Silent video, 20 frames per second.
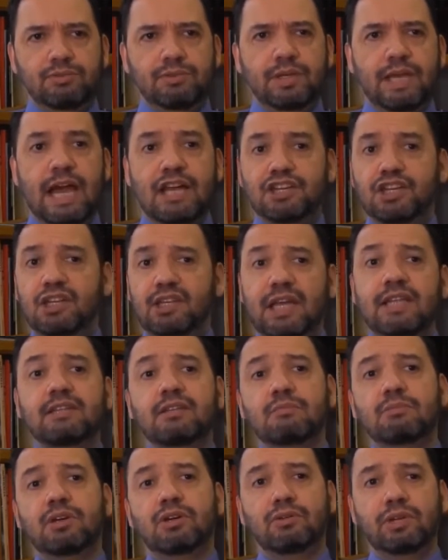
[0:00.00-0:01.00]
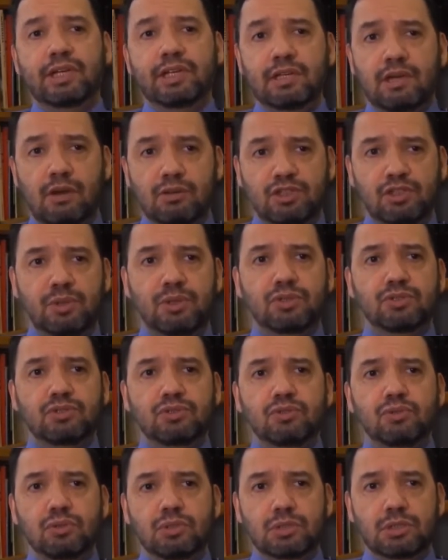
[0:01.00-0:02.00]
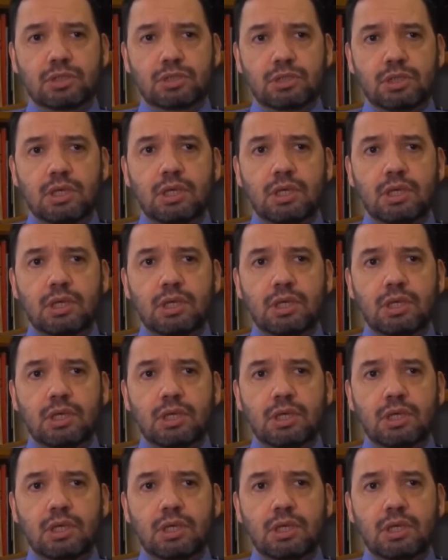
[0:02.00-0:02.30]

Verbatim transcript: We actually lent them though to also to schools.